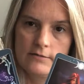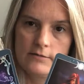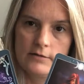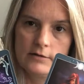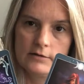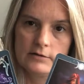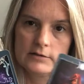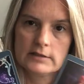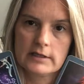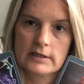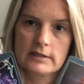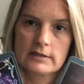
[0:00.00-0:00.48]

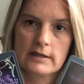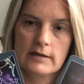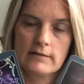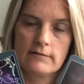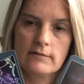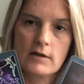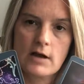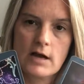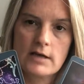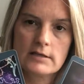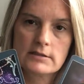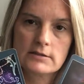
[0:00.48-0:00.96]
feels like
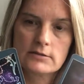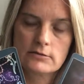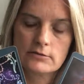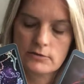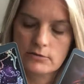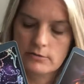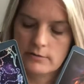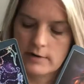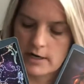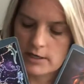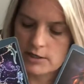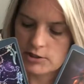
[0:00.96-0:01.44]
they've lost their
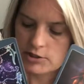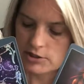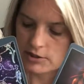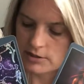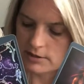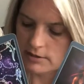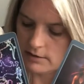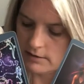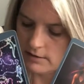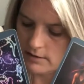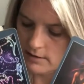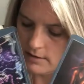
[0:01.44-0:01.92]

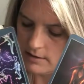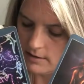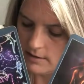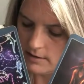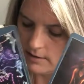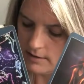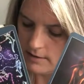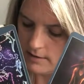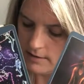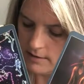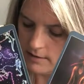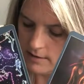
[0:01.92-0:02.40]
direction,
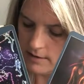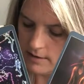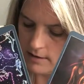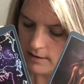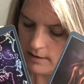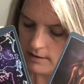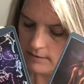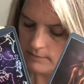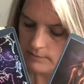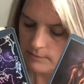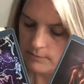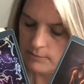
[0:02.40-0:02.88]

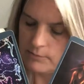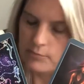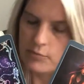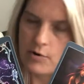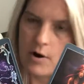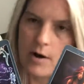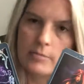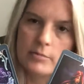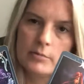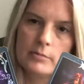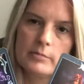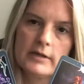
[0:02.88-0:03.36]
um,
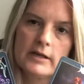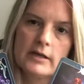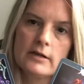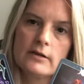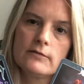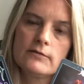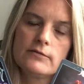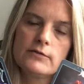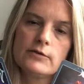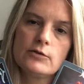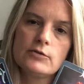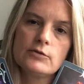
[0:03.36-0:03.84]
probably
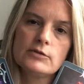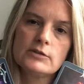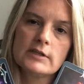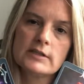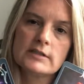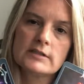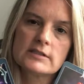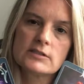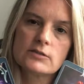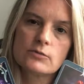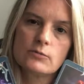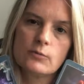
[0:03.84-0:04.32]
confused
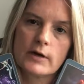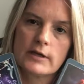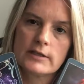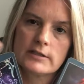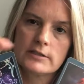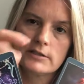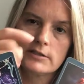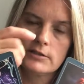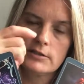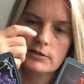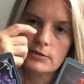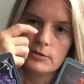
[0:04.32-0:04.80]
as to what
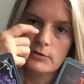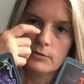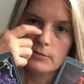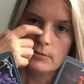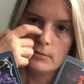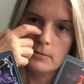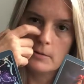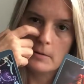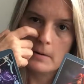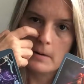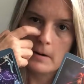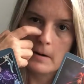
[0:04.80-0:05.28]
to
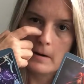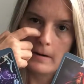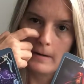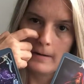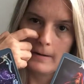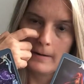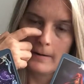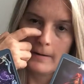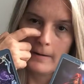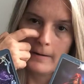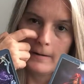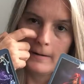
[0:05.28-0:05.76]
do.
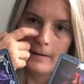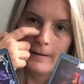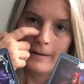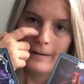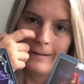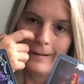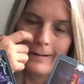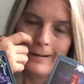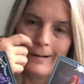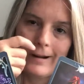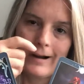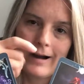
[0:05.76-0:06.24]

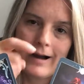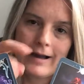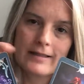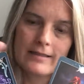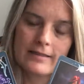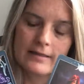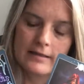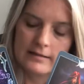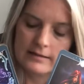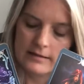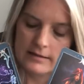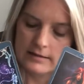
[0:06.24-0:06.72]
I
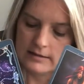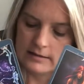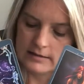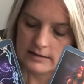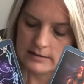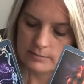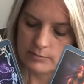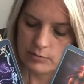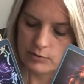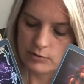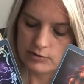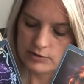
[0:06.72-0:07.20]
think that
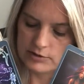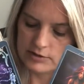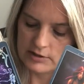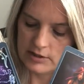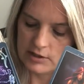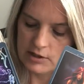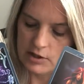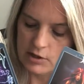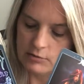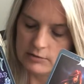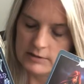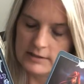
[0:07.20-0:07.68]
this
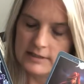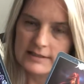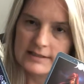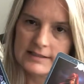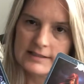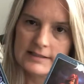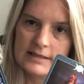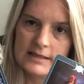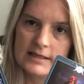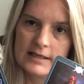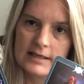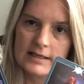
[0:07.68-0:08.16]
person knows
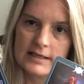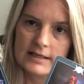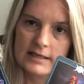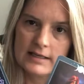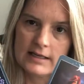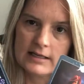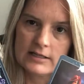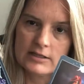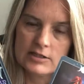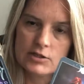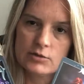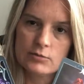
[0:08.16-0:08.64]
in
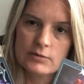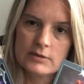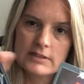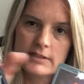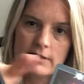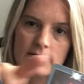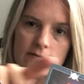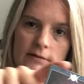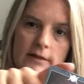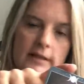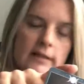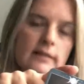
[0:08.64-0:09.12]

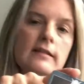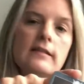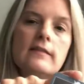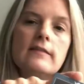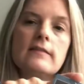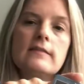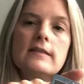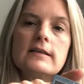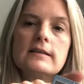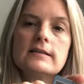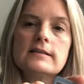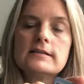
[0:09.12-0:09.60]
intuitively
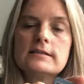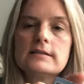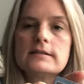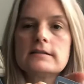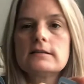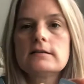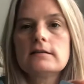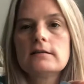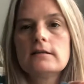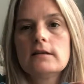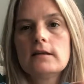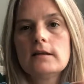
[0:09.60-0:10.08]
that
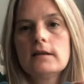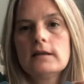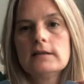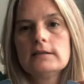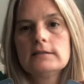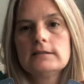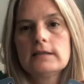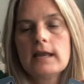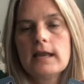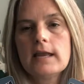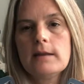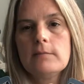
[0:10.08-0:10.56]
this
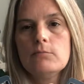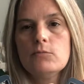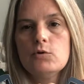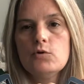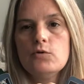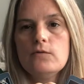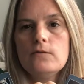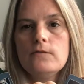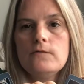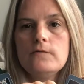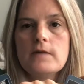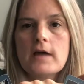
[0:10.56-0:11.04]
is a
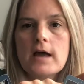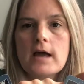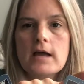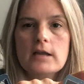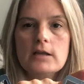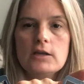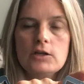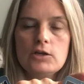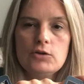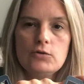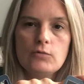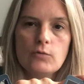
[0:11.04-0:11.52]
move
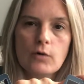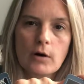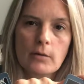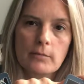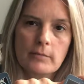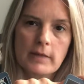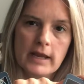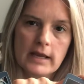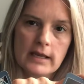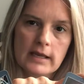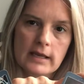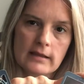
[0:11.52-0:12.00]
that you are
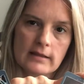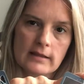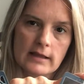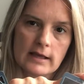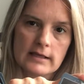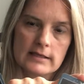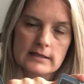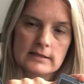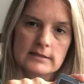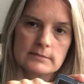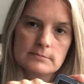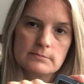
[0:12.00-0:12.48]
making
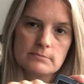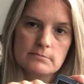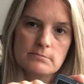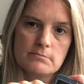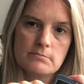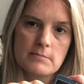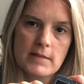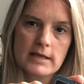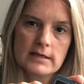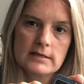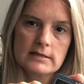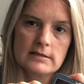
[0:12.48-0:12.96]
that is
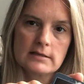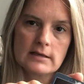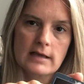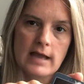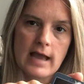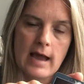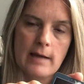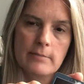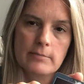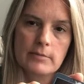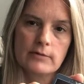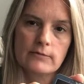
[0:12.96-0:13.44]
meant to
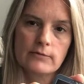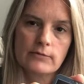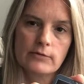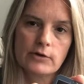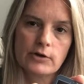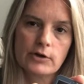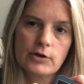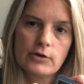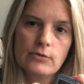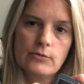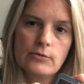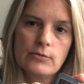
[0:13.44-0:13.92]
happen for
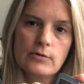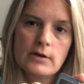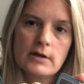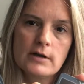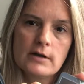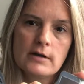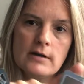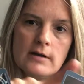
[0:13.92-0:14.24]
you,